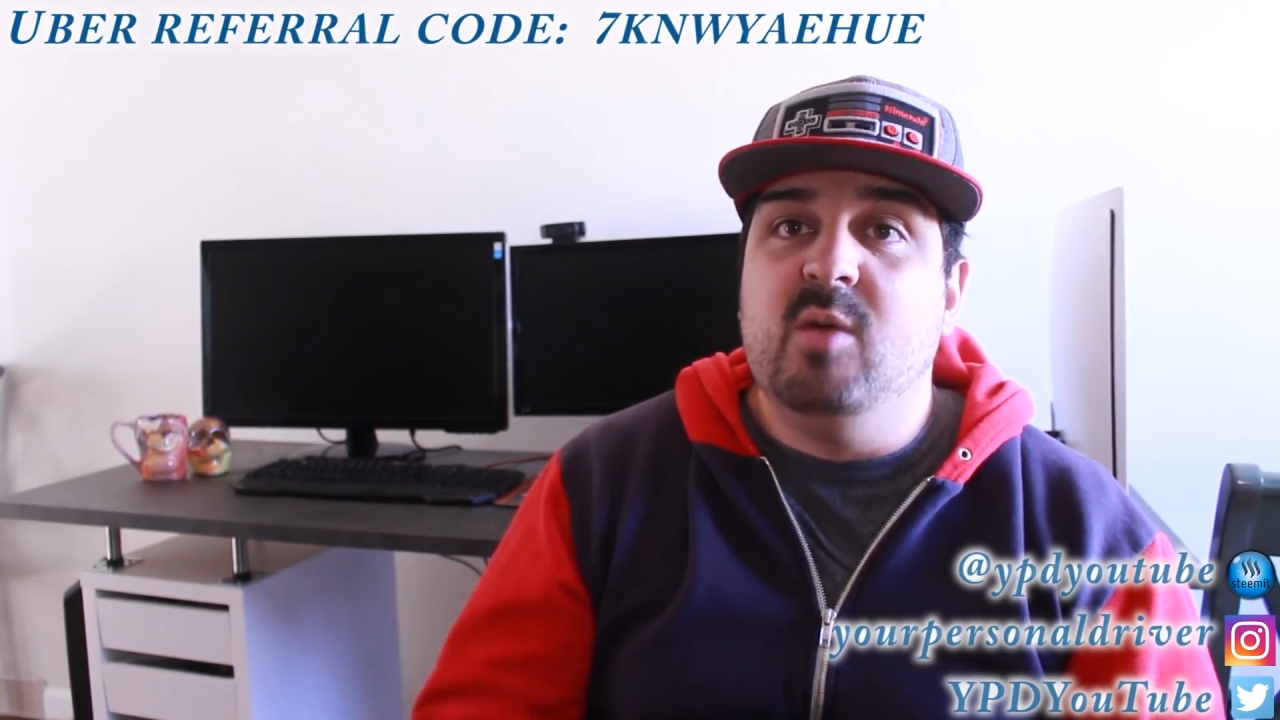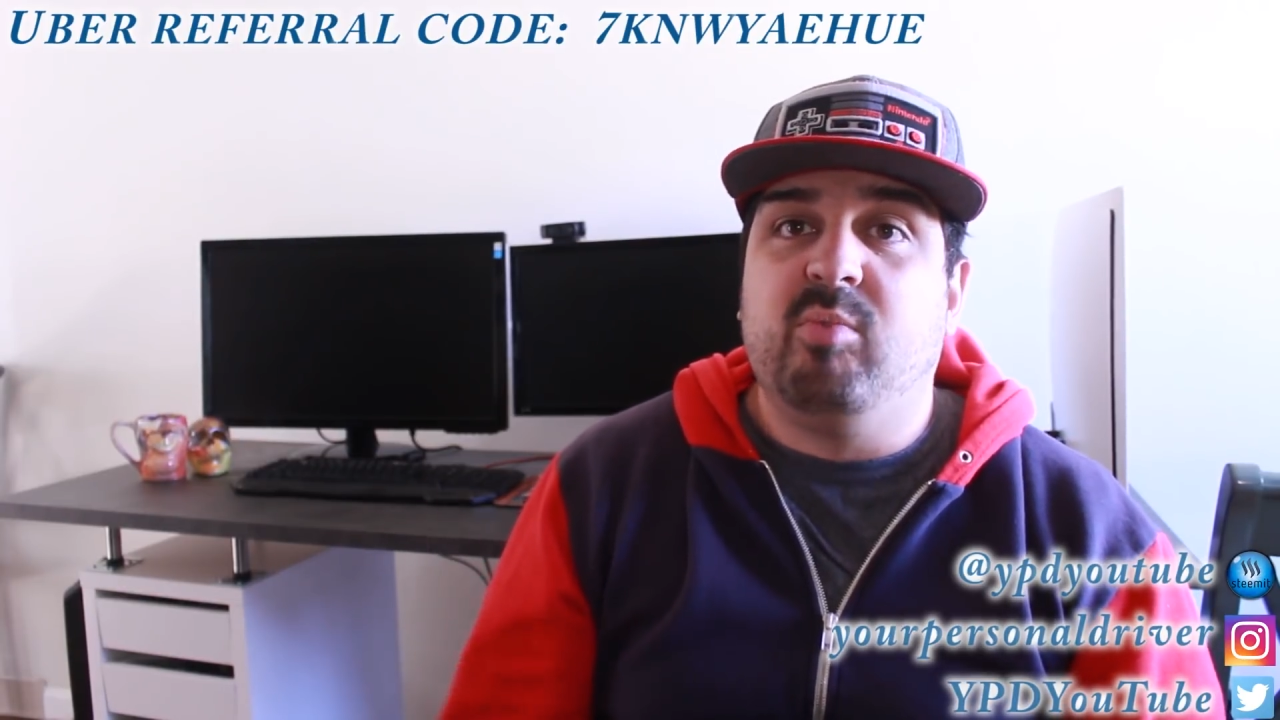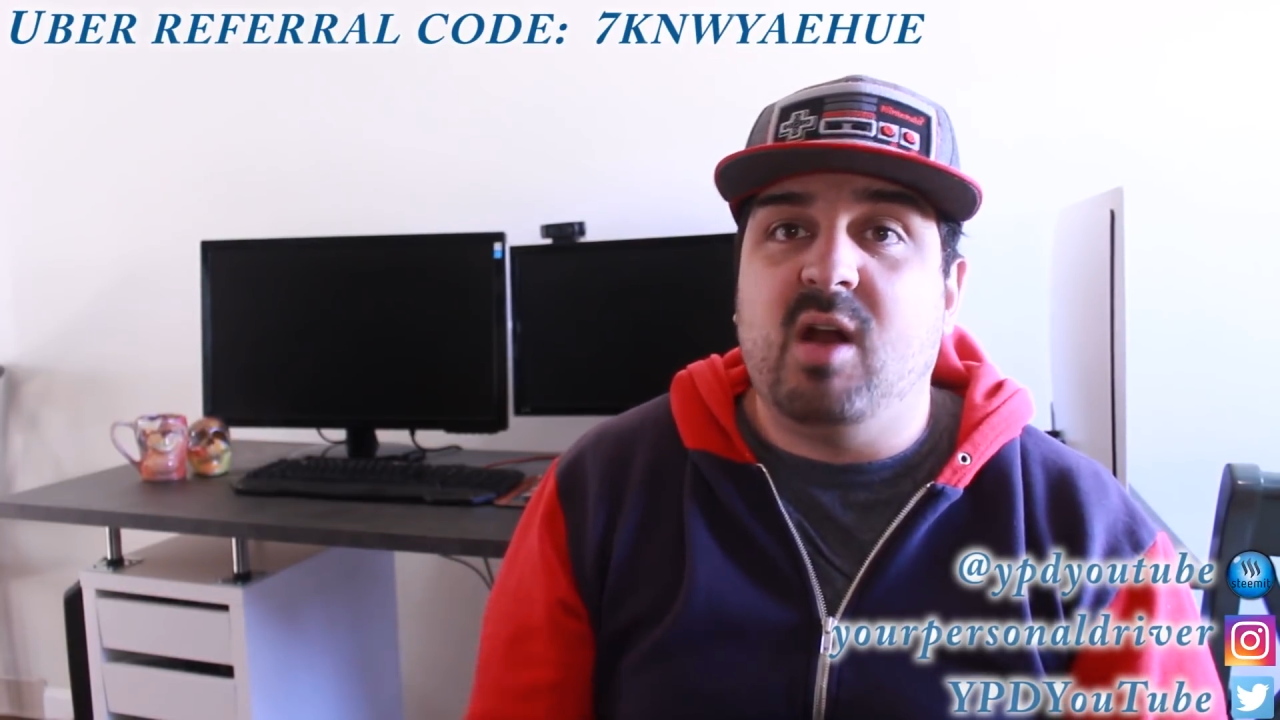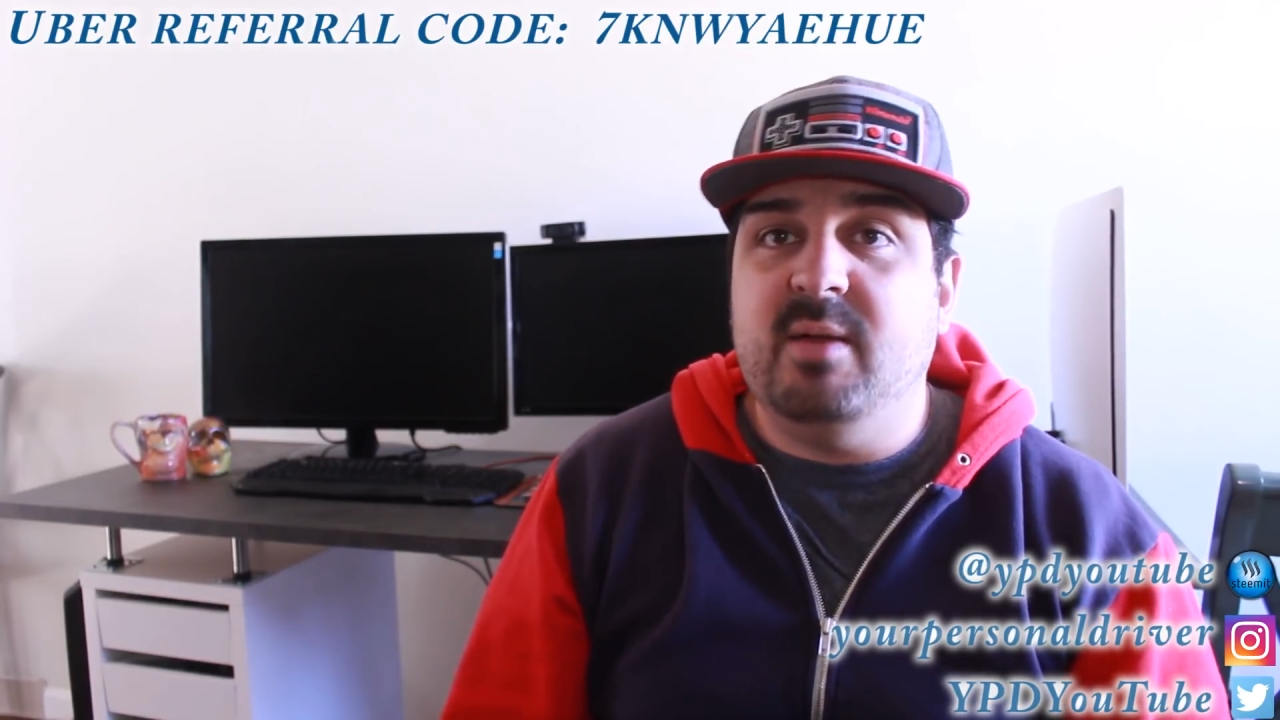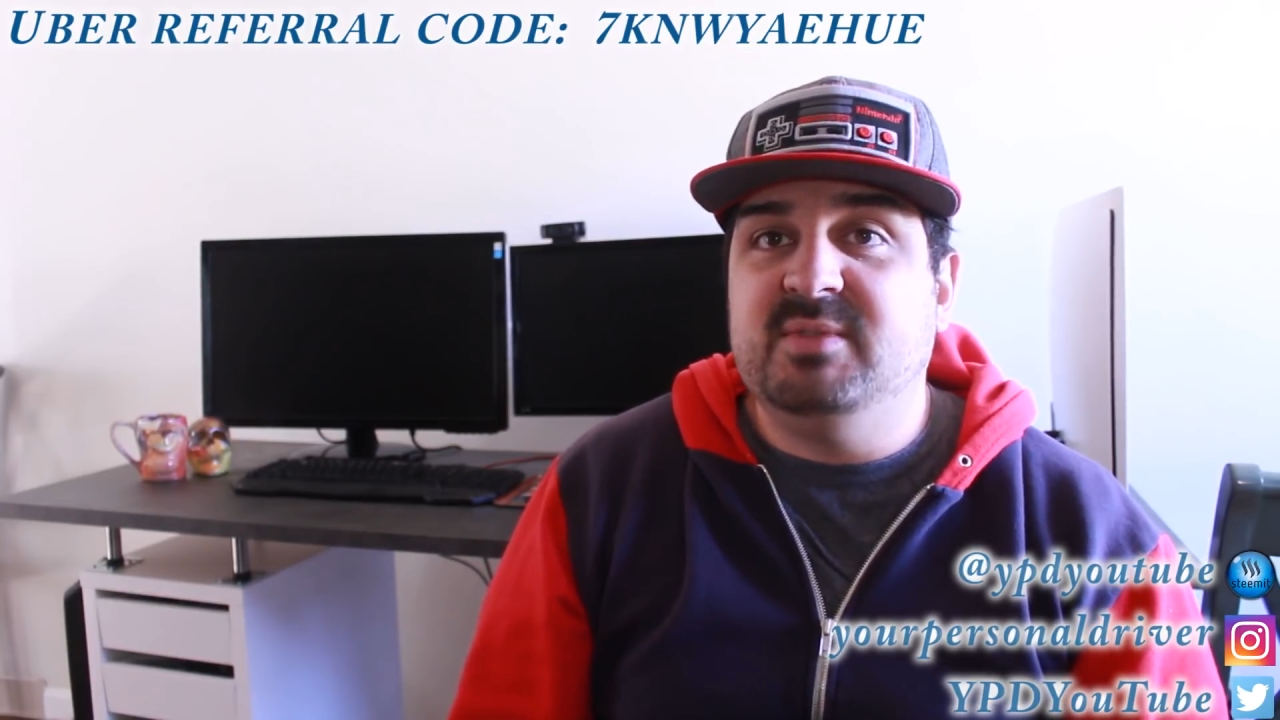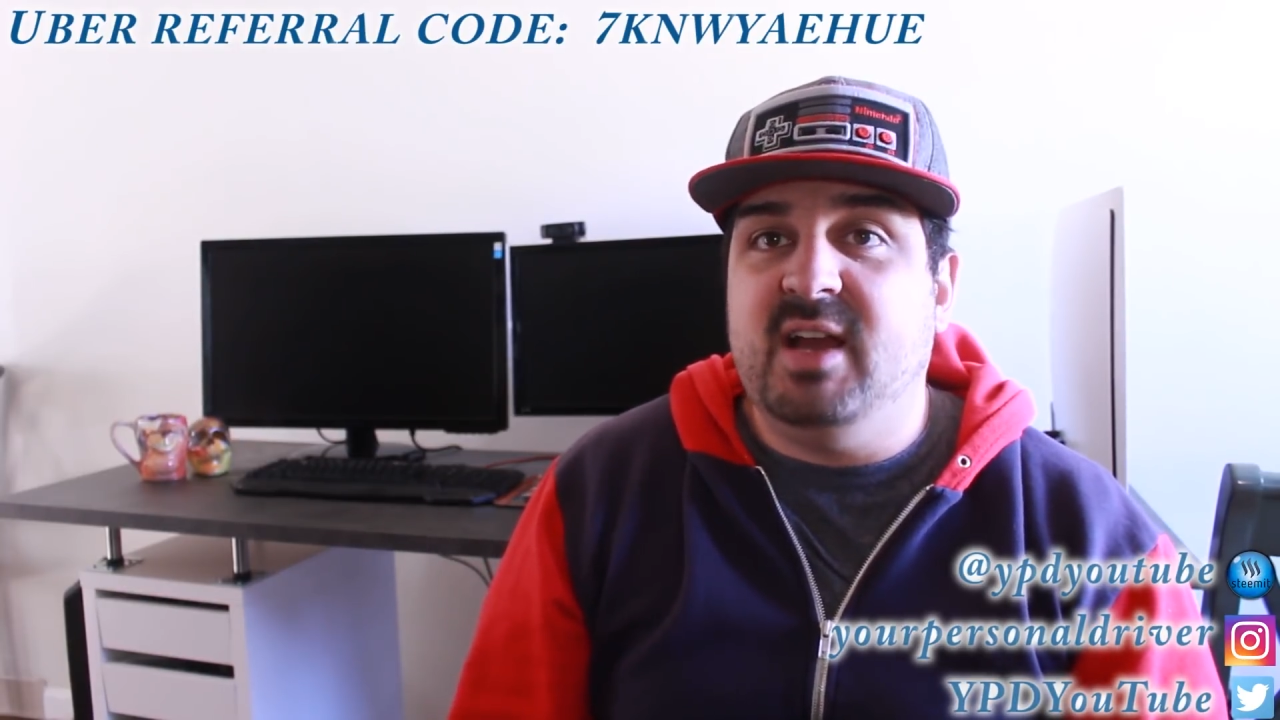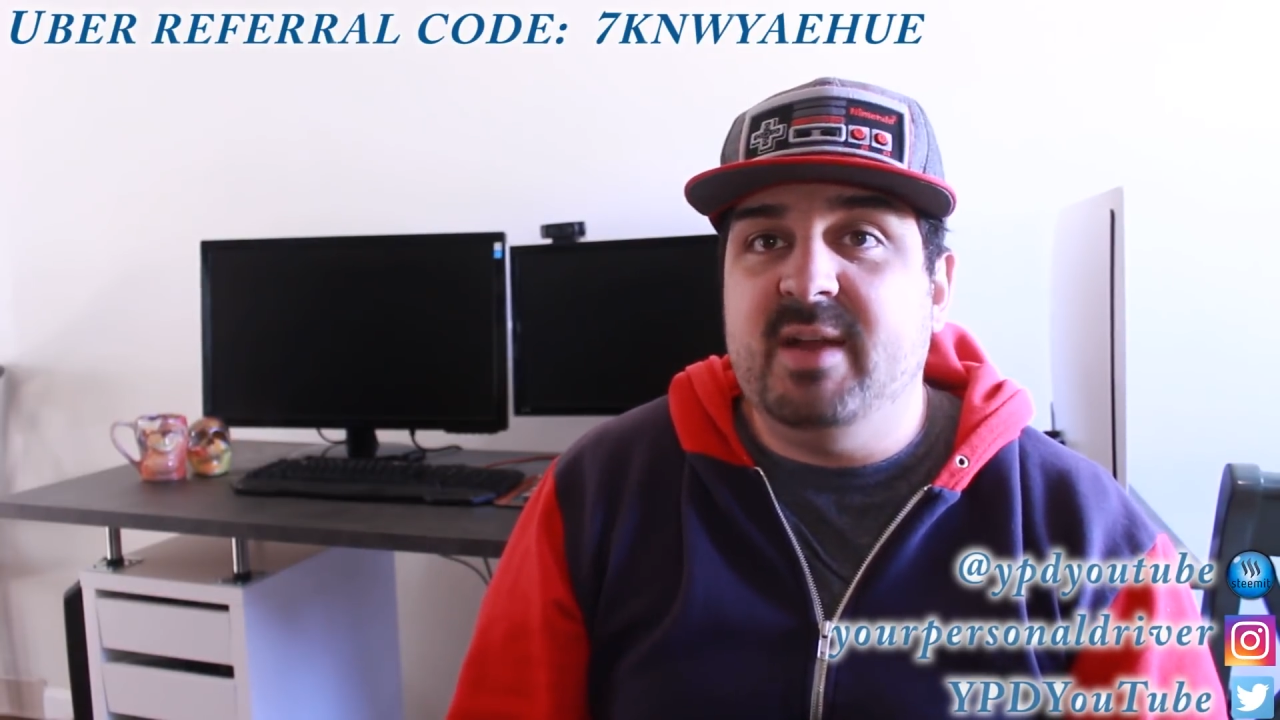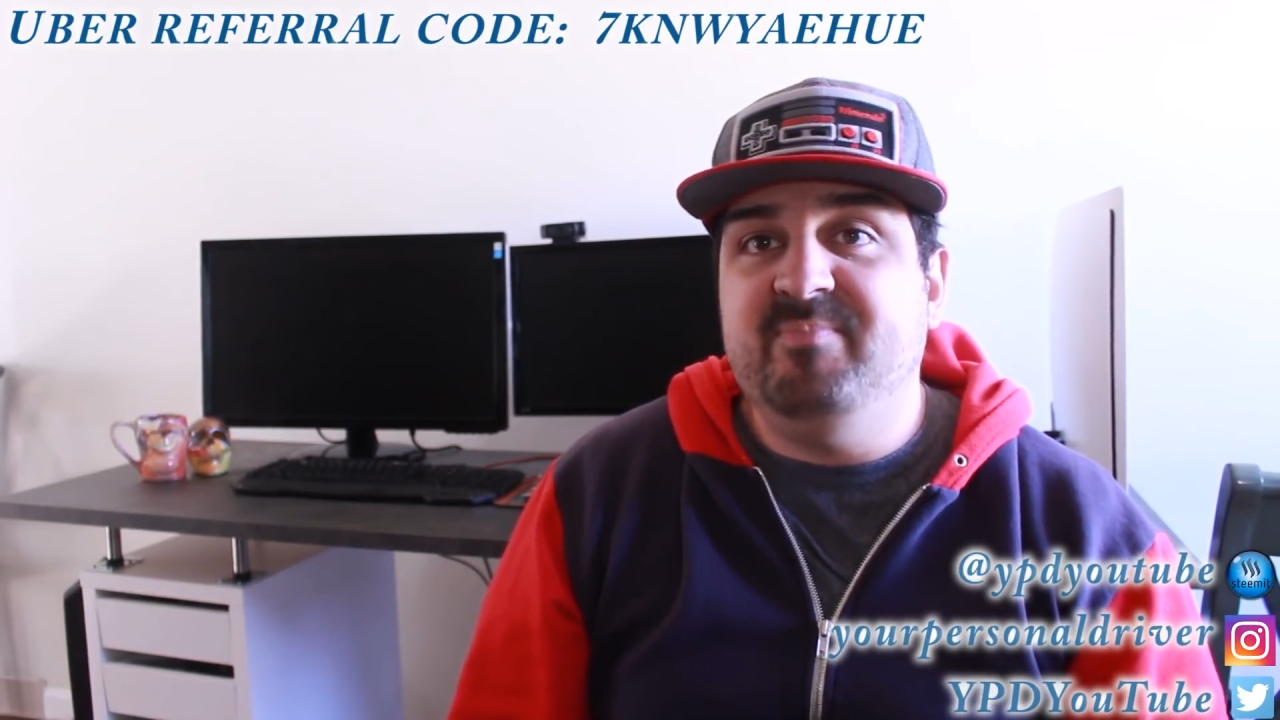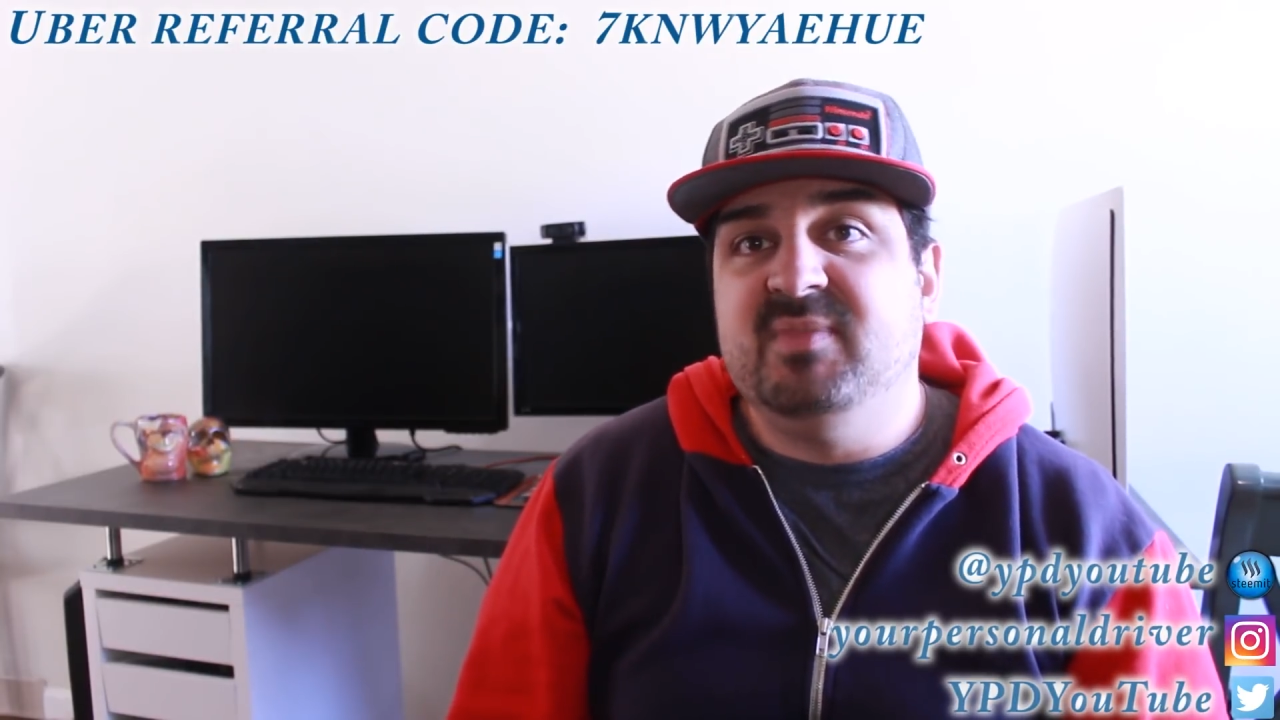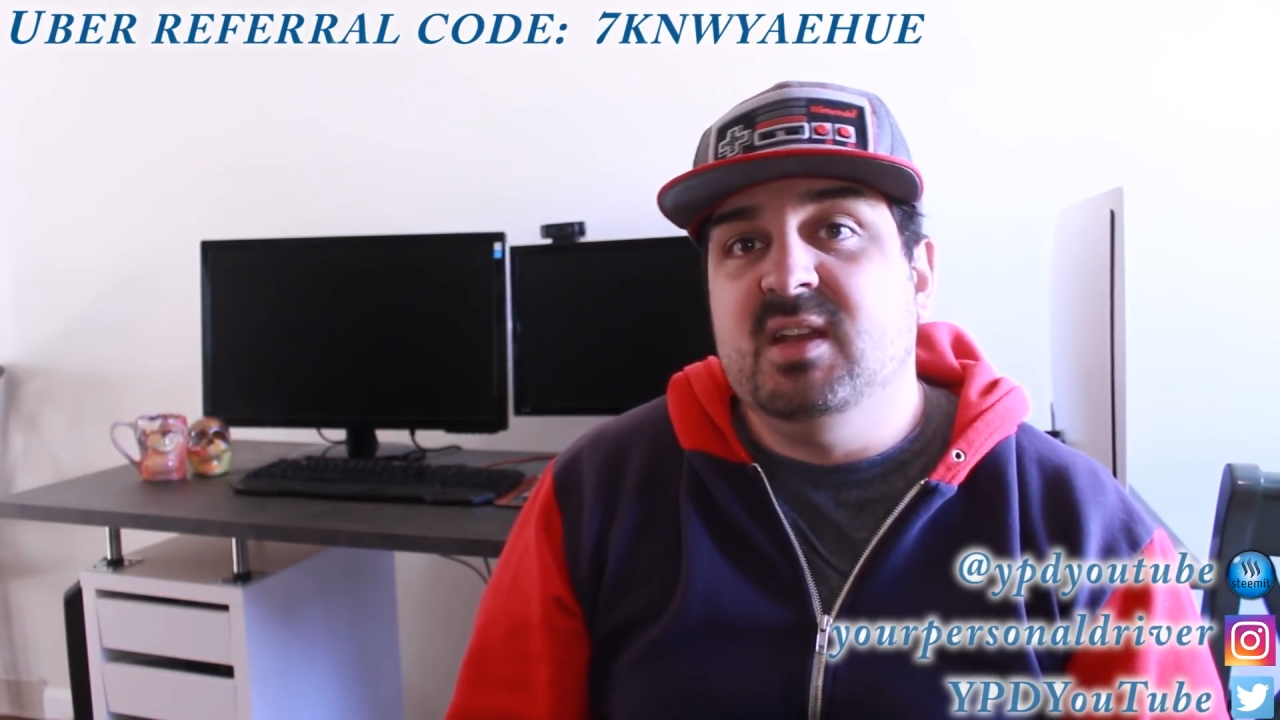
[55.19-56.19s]
prime
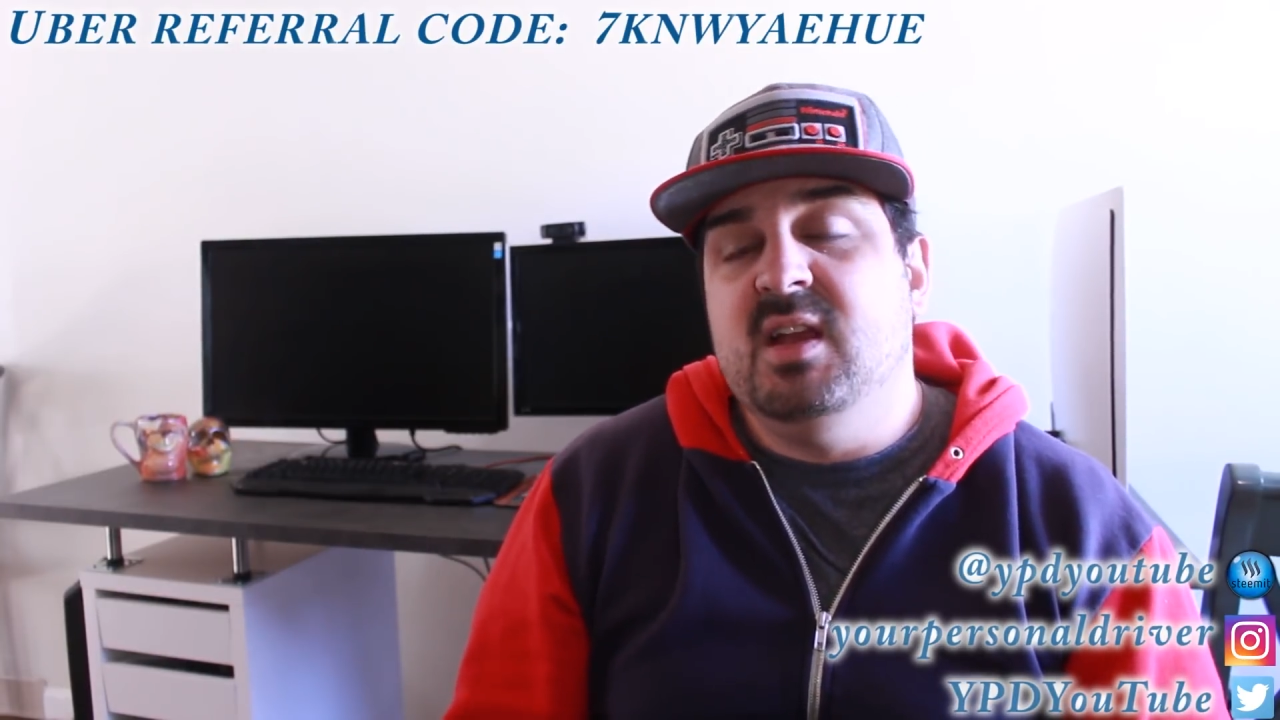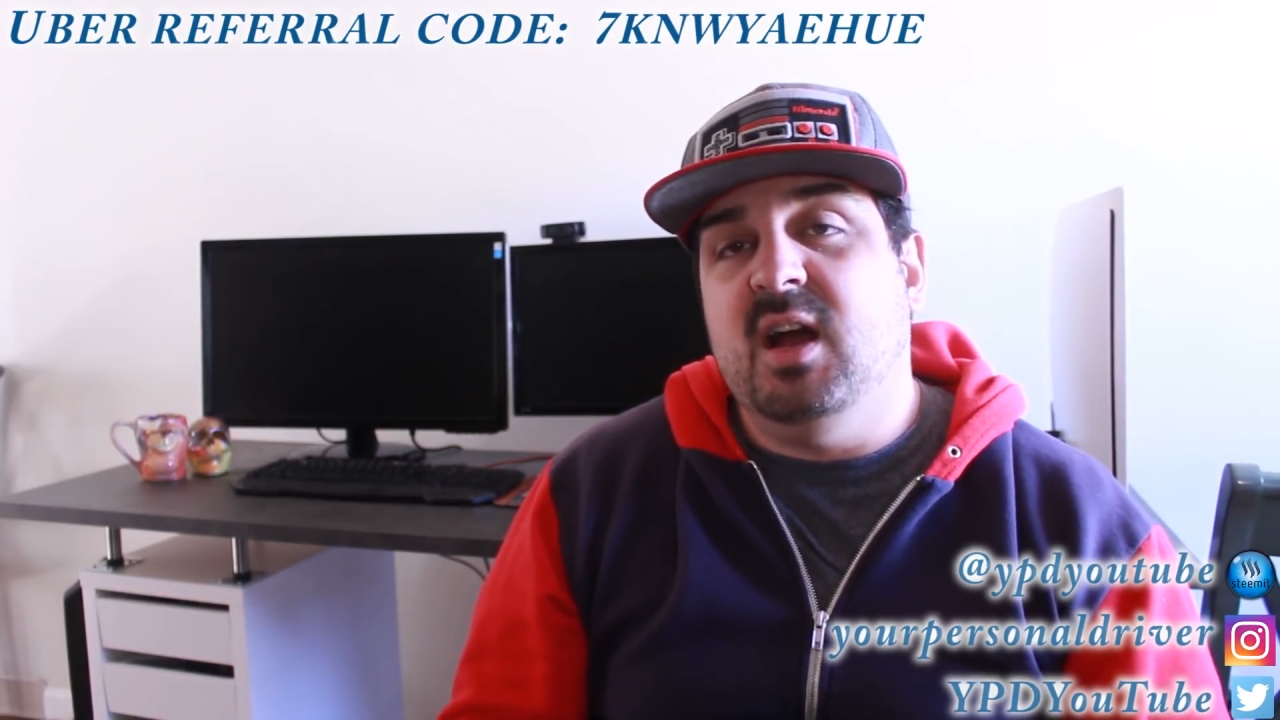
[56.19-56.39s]
time.